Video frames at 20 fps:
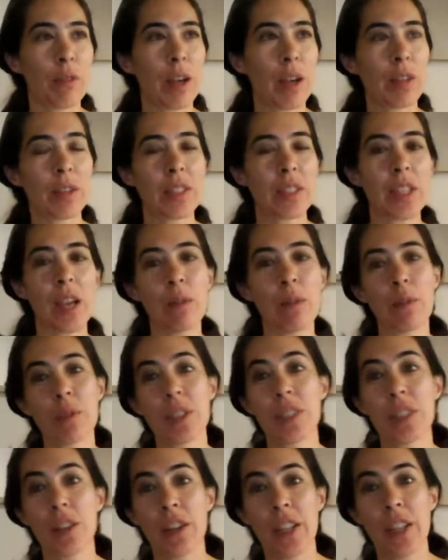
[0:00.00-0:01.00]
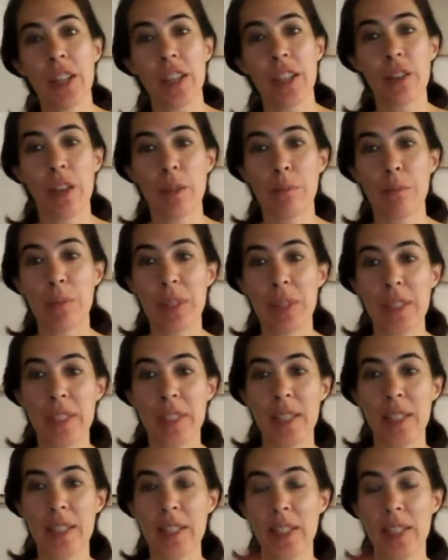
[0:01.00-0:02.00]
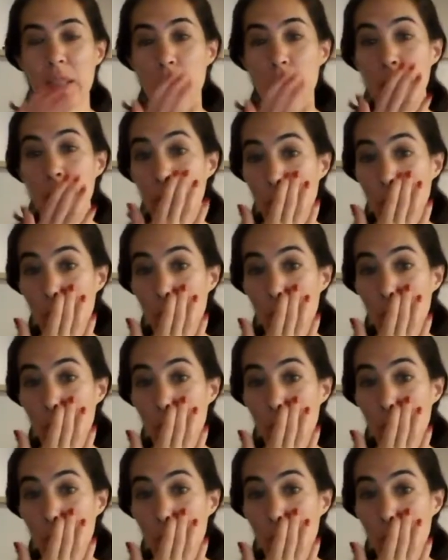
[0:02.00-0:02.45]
around the time I was starting internet business.